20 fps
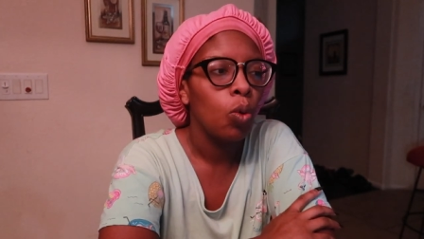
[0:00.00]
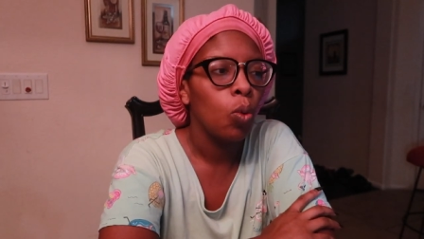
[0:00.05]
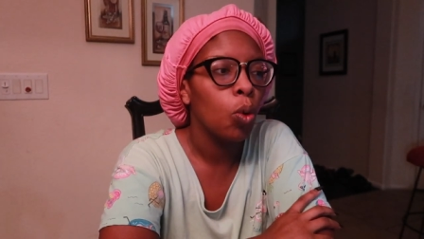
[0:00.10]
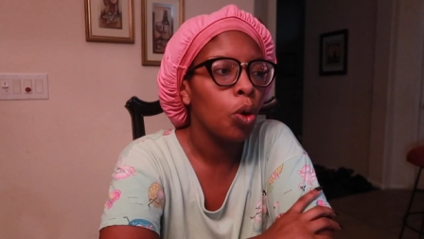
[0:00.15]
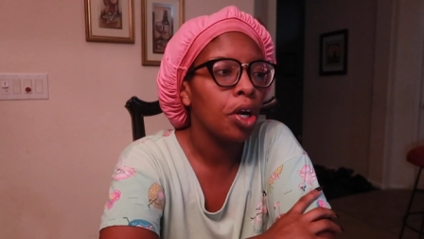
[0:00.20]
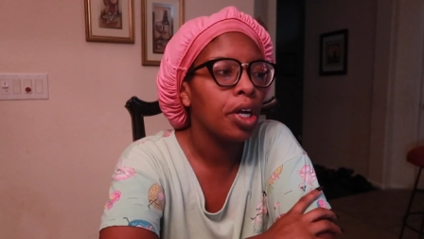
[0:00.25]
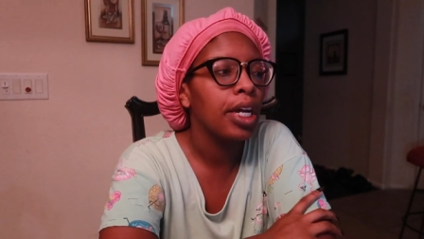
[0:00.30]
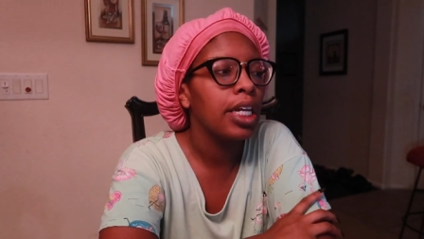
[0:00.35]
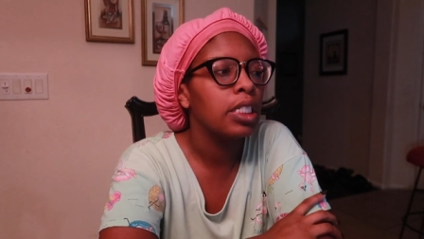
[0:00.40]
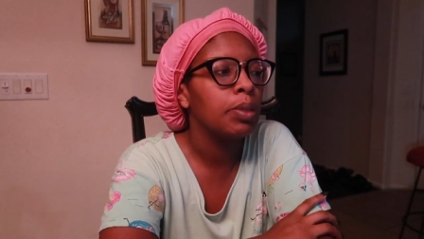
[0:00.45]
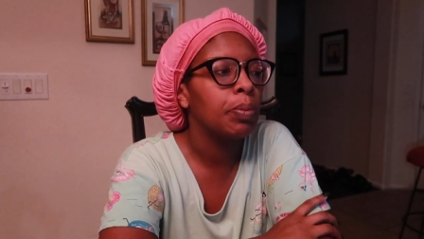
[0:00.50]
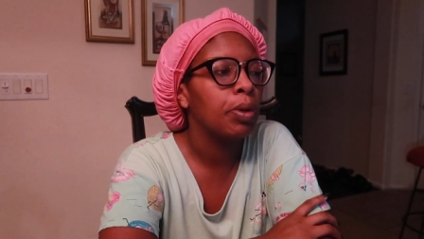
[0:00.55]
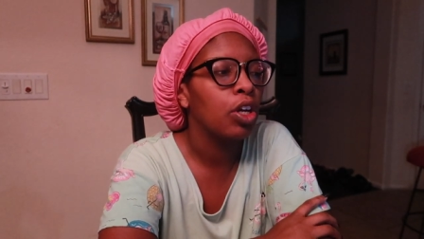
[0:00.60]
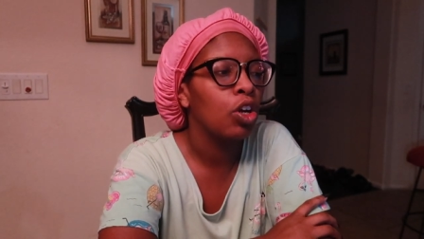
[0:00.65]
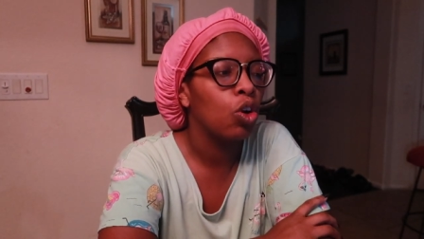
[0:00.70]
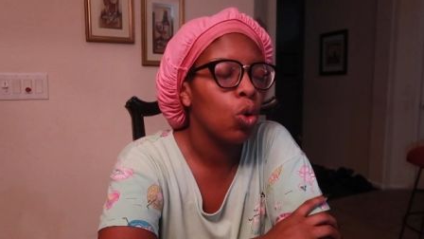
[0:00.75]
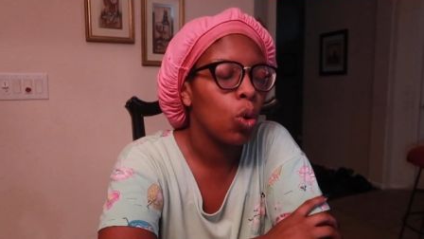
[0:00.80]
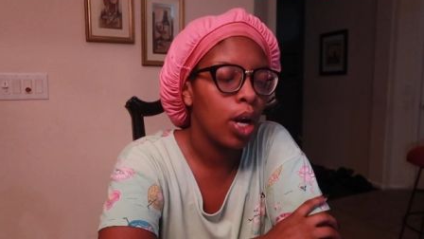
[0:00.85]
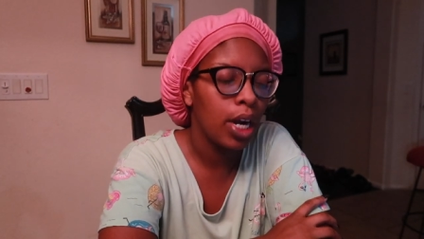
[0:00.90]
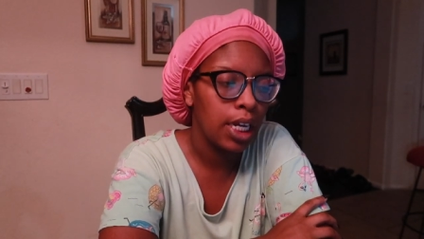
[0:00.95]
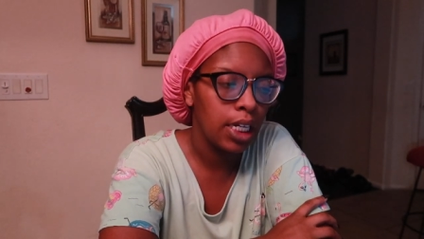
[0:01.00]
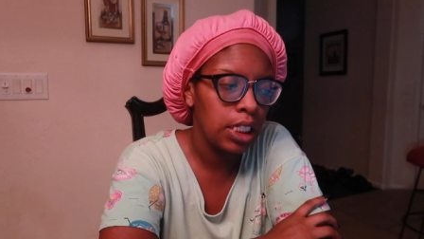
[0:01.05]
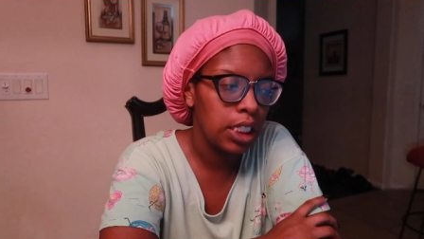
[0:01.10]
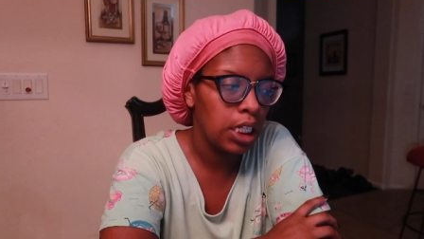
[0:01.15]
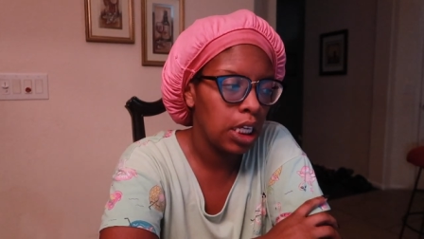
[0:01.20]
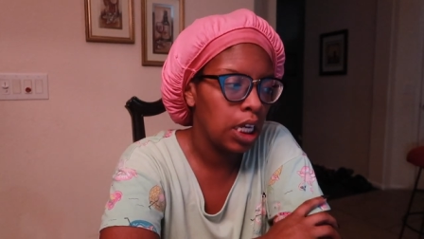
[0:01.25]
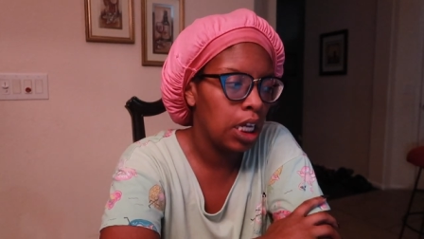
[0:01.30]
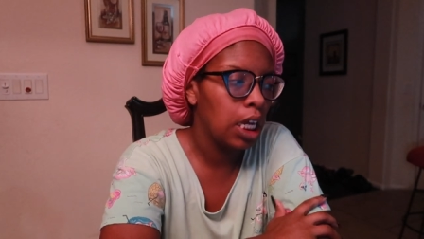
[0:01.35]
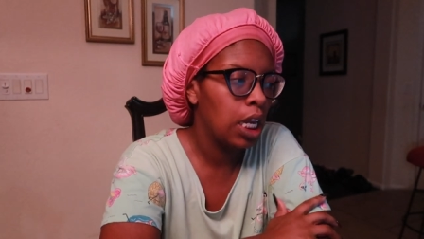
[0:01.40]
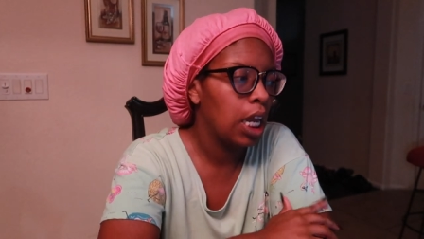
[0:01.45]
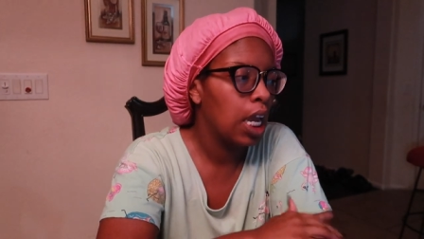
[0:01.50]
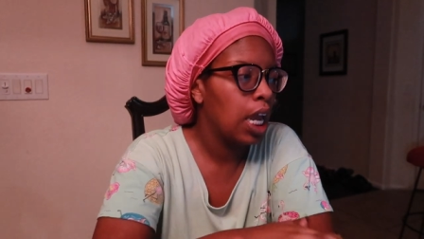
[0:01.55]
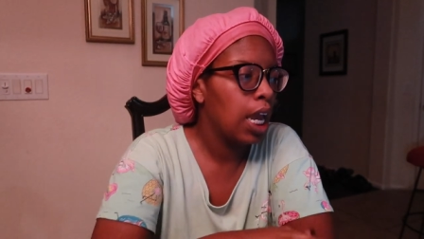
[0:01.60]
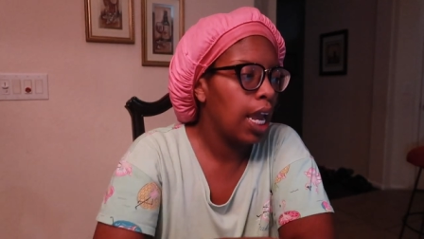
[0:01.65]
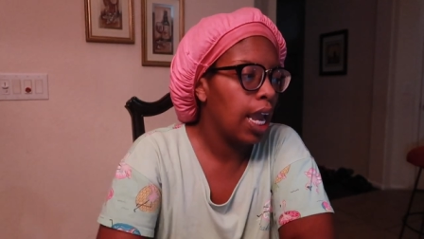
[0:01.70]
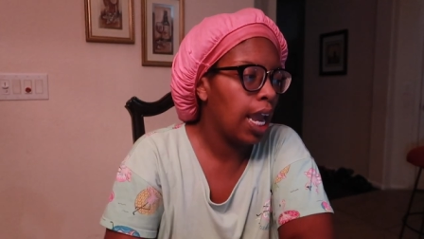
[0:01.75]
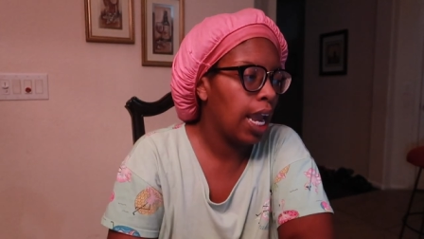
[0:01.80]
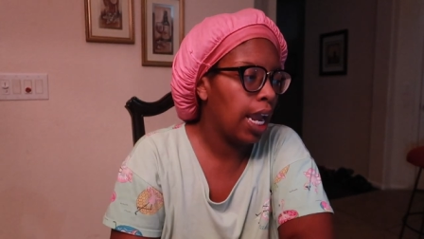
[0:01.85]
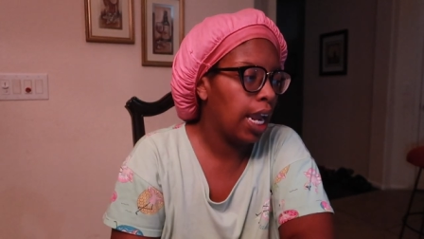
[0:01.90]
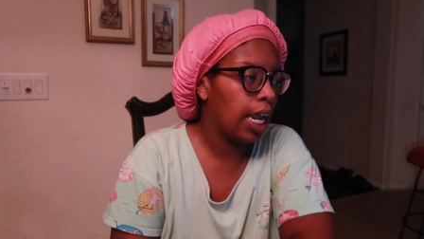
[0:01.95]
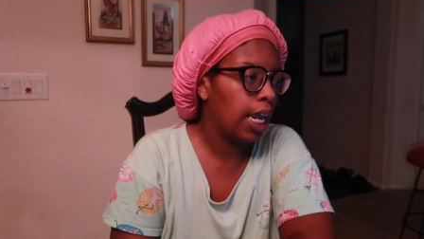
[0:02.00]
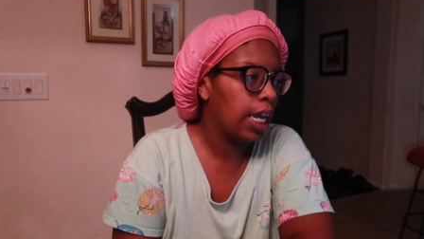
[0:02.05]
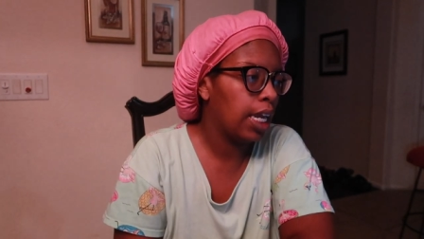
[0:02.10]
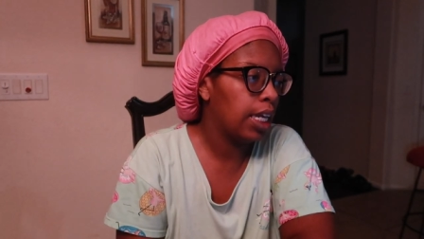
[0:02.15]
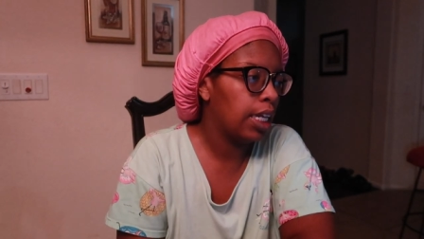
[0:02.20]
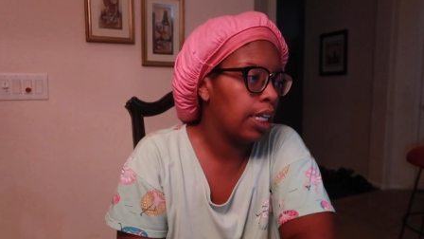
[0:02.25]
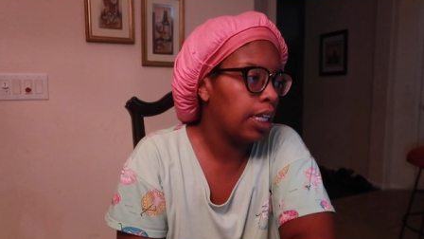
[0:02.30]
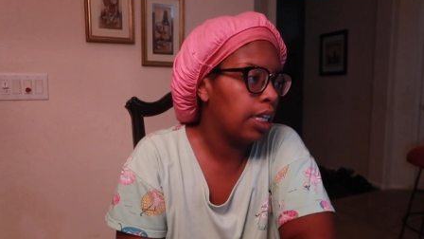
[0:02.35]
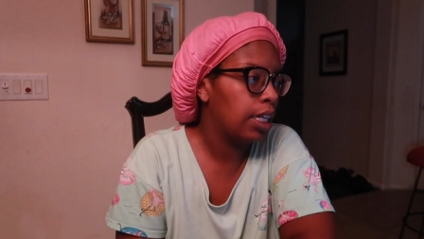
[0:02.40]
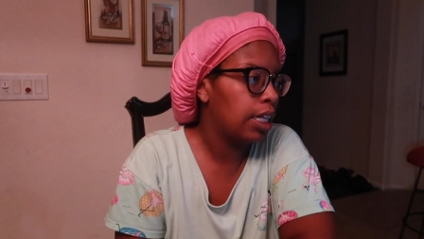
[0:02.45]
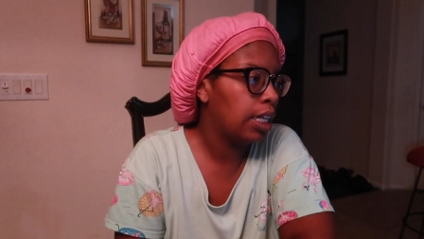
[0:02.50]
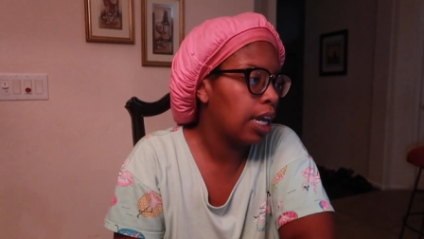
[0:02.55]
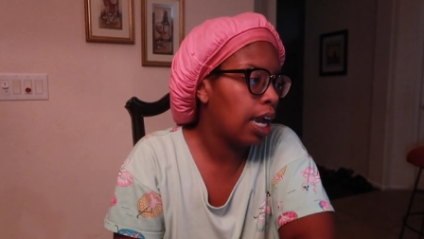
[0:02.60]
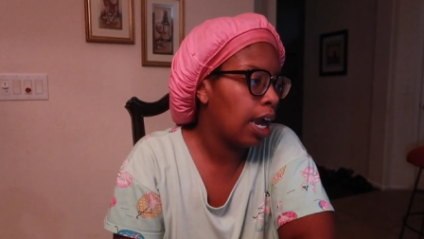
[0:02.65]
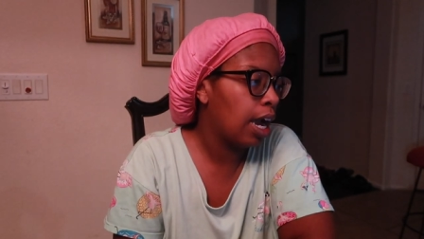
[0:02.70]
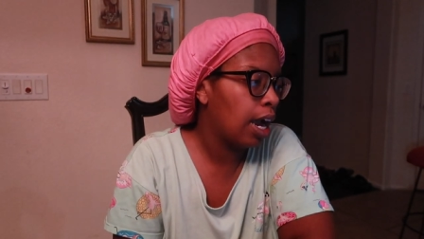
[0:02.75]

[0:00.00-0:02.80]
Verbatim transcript: Work has been crazy and